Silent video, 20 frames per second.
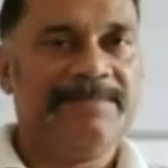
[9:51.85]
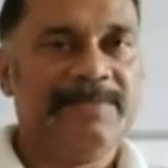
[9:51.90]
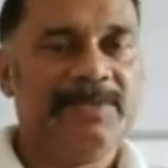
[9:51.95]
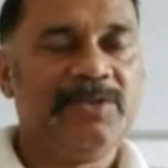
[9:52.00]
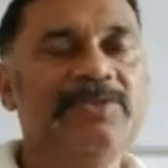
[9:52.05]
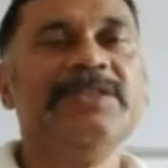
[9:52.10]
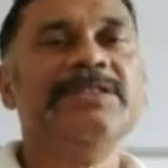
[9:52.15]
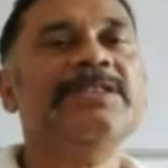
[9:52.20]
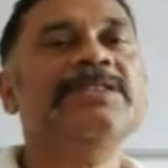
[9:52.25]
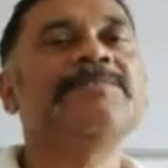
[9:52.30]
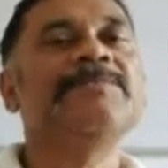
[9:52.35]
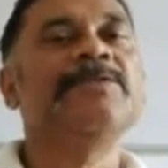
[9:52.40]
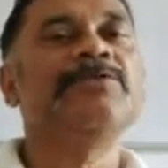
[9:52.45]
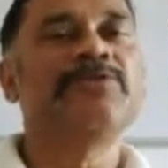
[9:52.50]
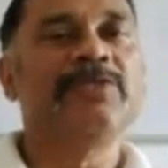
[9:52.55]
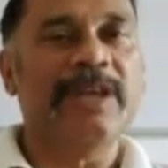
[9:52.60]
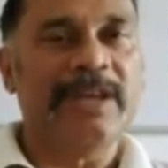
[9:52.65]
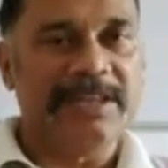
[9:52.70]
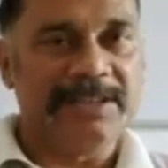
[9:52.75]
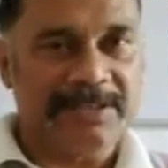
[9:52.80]
So is
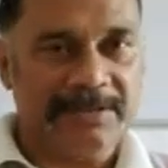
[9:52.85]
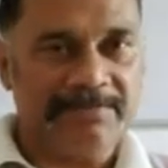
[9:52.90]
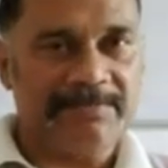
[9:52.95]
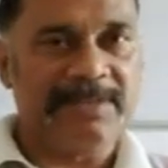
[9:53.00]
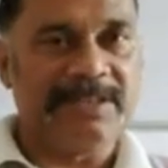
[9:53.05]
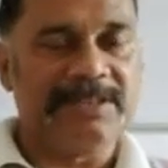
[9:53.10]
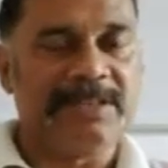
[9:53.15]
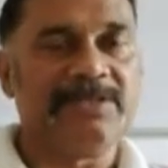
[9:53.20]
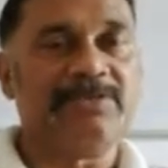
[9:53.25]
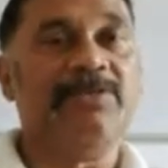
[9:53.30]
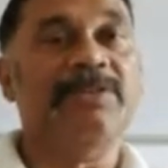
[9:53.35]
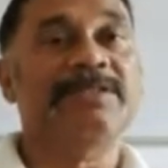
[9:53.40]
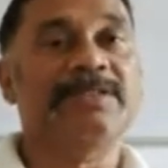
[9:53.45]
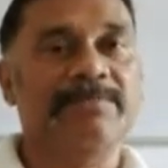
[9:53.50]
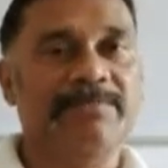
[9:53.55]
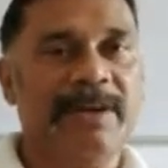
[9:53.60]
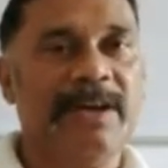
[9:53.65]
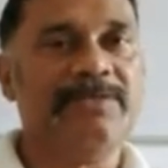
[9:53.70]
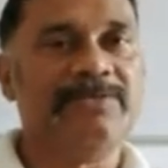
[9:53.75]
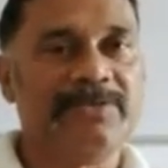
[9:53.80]
mutualism, this is called
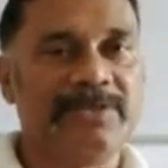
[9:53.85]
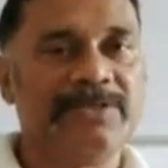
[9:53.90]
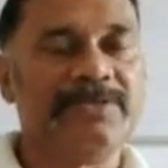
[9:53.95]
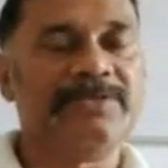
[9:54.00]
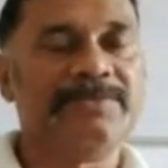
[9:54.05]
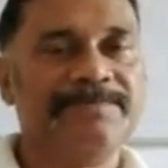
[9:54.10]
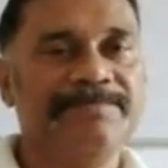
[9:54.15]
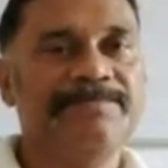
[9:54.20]
symbiosis.